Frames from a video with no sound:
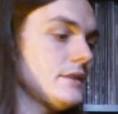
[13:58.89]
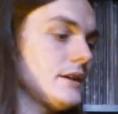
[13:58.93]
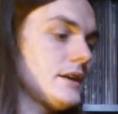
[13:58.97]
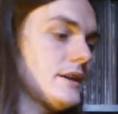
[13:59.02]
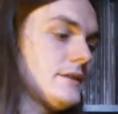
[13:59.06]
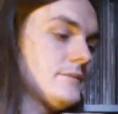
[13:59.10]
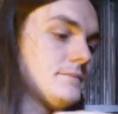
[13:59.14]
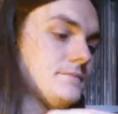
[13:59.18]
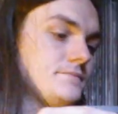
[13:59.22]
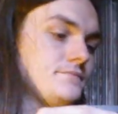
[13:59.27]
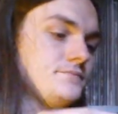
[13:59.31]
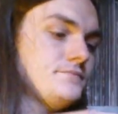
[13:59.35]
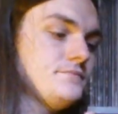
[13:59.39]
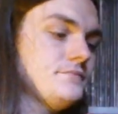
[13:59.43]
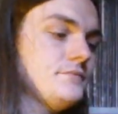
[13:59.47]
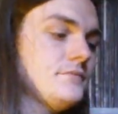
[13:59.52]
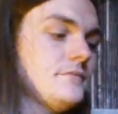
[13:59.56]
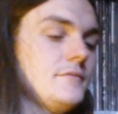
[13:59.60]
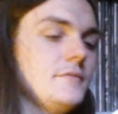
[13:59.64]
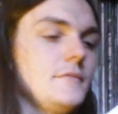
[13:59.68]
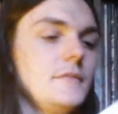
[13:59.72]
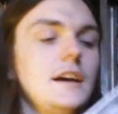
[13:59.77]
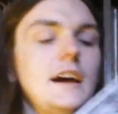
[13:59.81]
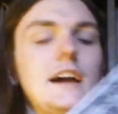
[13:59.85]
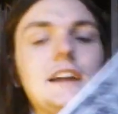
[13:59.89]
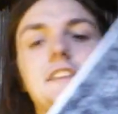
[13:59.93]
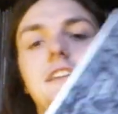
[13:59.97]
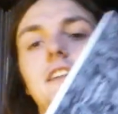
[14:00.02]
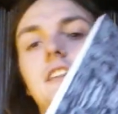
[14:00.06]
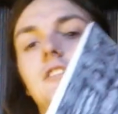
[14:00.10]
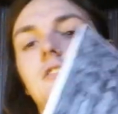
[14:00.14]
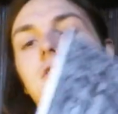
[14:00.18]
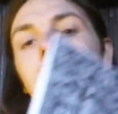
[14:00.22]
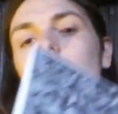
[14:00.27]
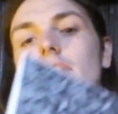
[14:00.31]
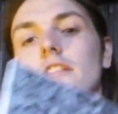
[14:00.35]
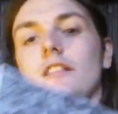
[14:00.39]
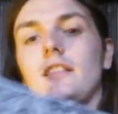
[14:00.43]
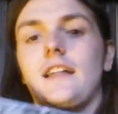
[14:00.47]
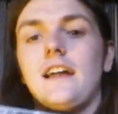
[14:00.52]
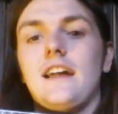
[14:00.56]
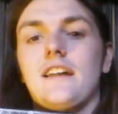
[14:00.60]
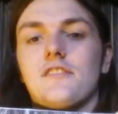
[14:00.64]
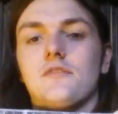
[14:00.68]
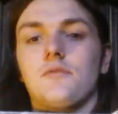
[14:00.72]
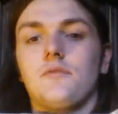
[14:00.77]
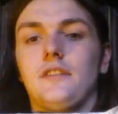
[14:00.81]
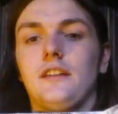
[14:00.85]
Um, identical to the
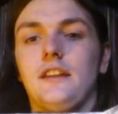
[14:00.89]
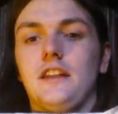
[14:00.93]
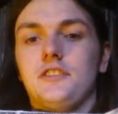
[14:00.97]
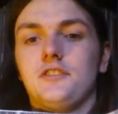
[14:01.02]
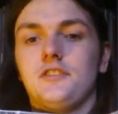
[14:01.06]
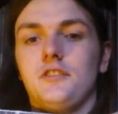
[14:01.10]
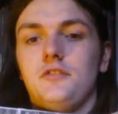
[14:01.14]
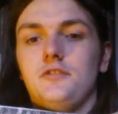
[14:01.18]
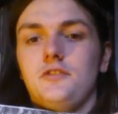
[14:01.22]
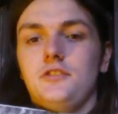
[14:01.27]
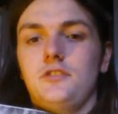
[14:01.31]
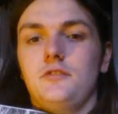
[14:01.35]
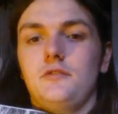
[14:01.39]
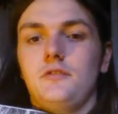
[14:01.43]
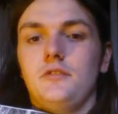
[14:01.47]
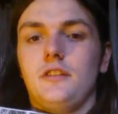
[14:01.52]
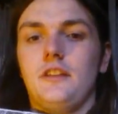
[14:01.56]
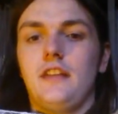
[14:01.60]
last one that I showed you,